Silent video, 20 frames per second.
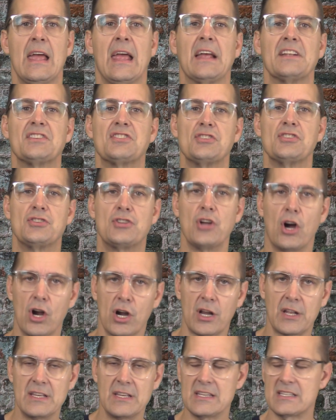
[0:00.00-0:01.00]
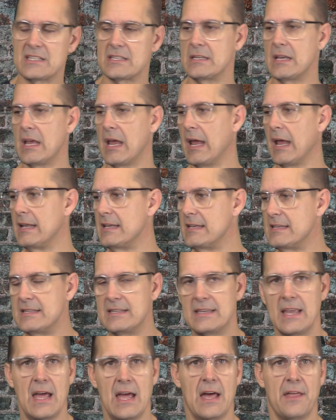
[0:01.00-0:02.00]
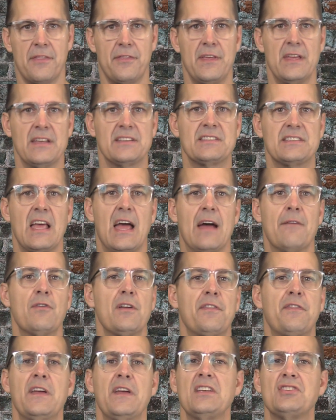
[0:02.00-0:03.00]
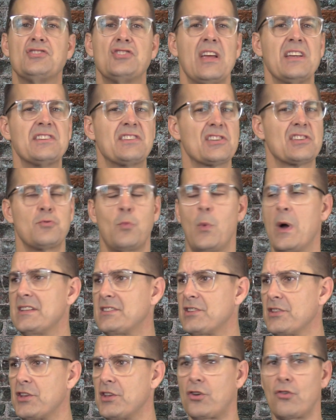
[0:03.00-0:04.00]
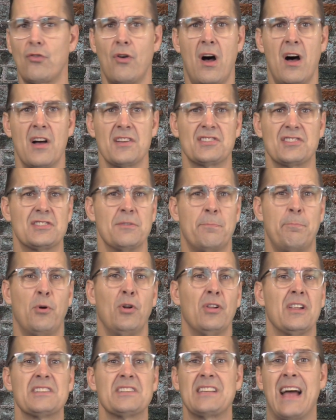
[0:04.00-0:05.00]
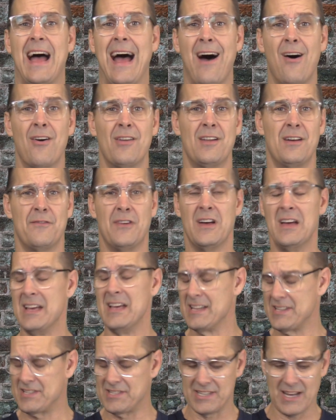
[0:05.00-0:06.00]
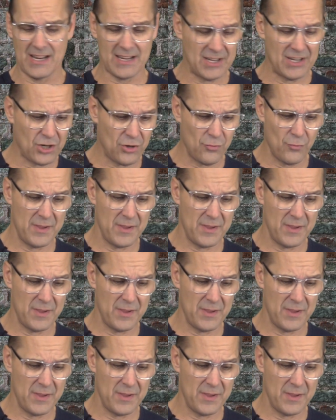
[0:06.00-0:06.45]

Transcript: It's darkness and death. It's everything Jesus went to the cross to pull us out of. 2